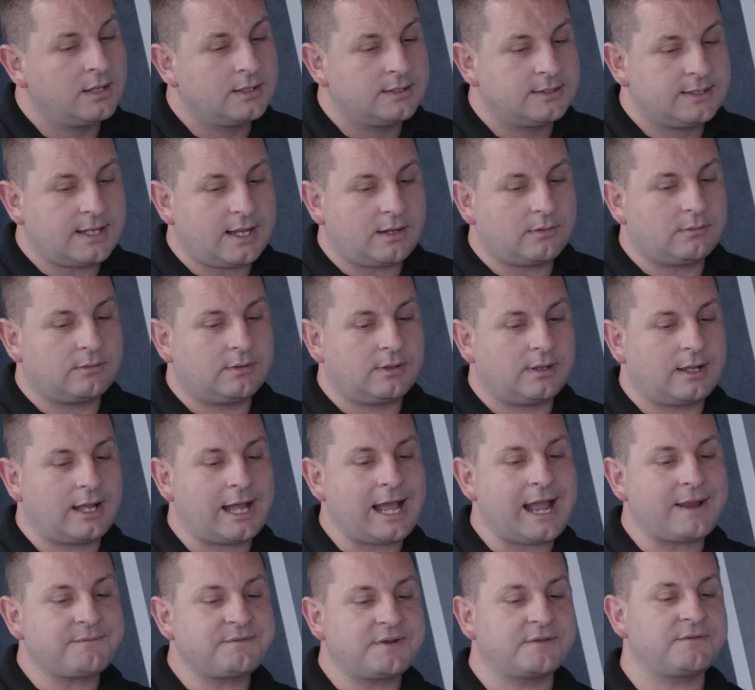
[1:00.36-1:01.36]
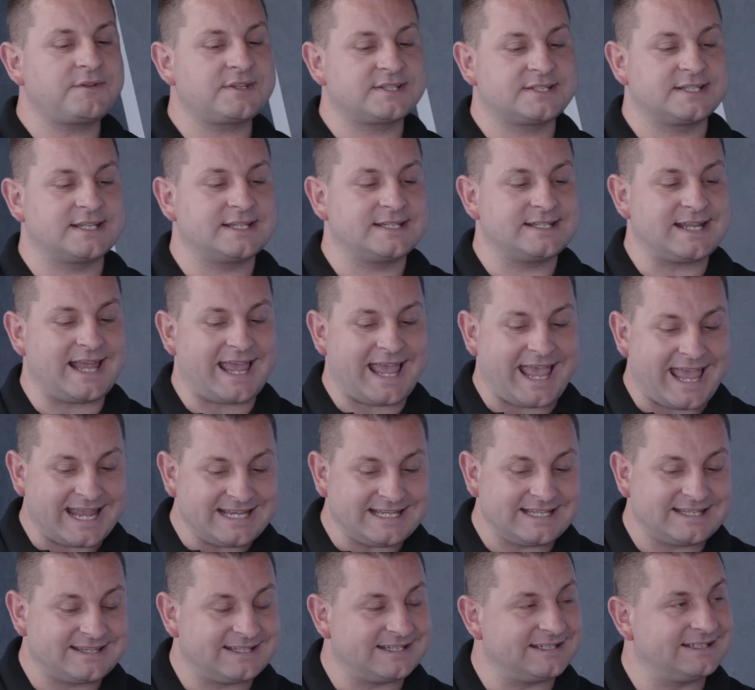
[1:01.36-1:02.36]
Now, I've never seen
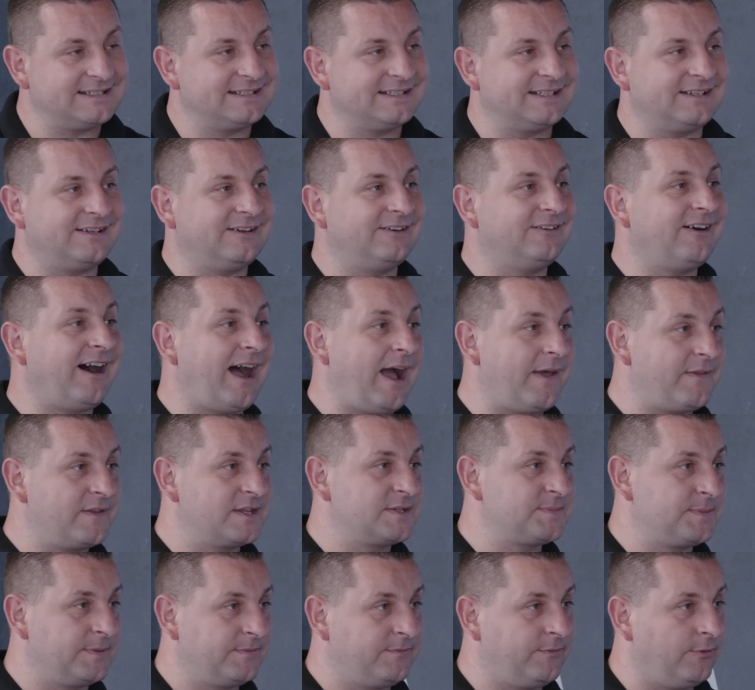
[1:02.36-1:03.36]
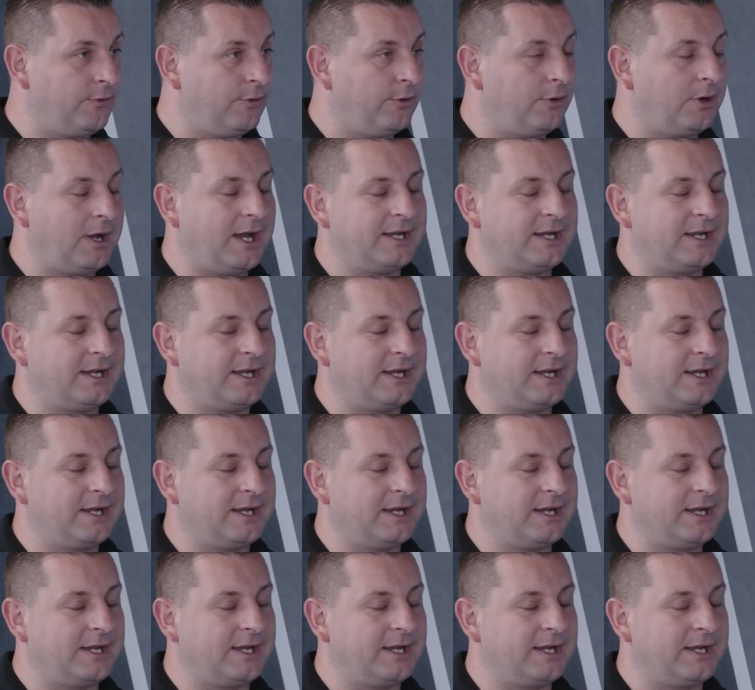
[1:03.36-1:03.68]
anything like this before,